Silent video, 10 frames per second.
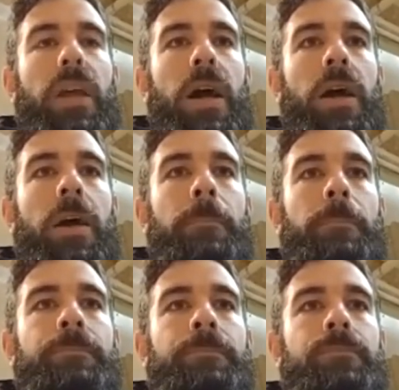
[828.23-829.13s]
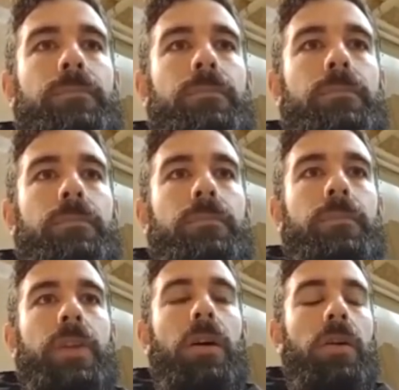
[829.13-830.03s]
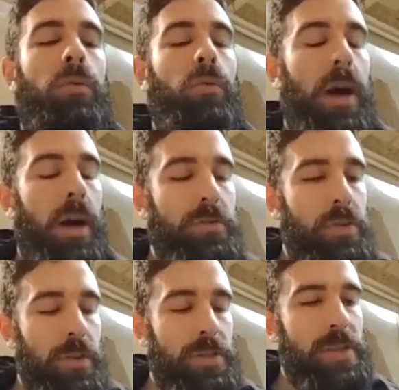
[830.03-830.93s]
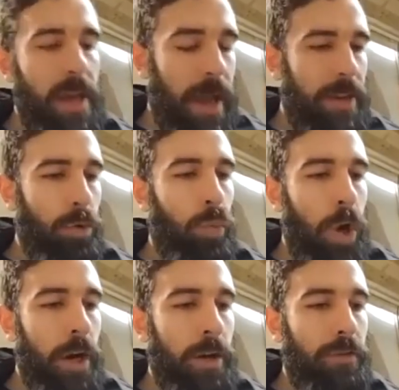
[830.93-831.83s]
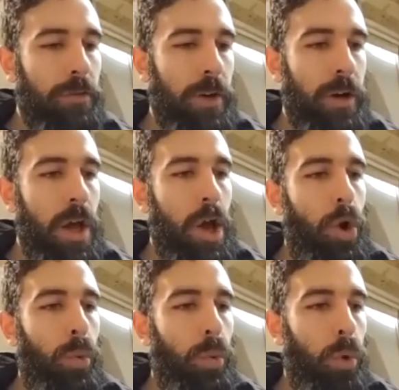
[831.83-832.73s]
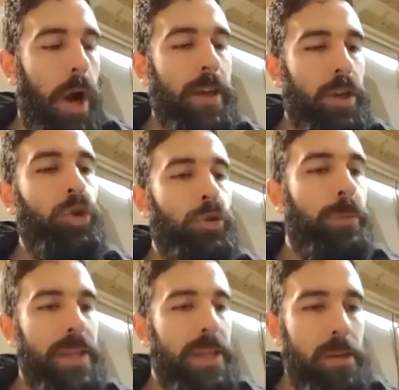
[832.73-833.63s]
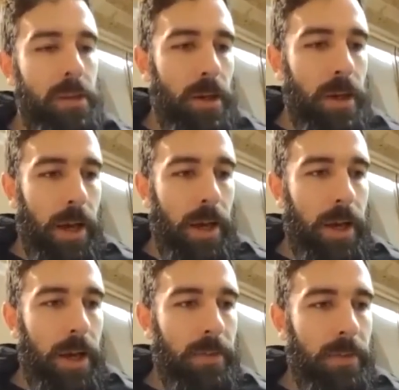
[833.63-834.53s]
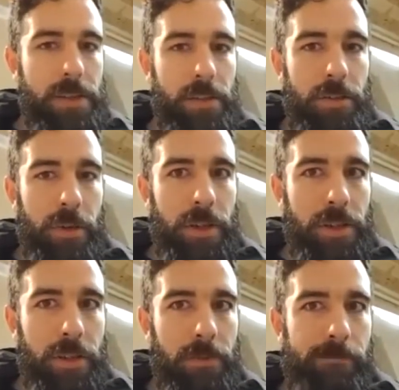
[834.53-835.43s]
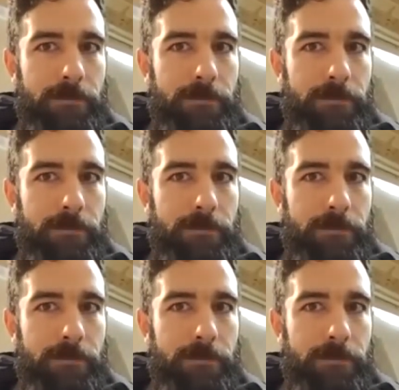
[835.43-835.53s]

um oh what I was gonna say I had a word for what I could be uh, in this situation.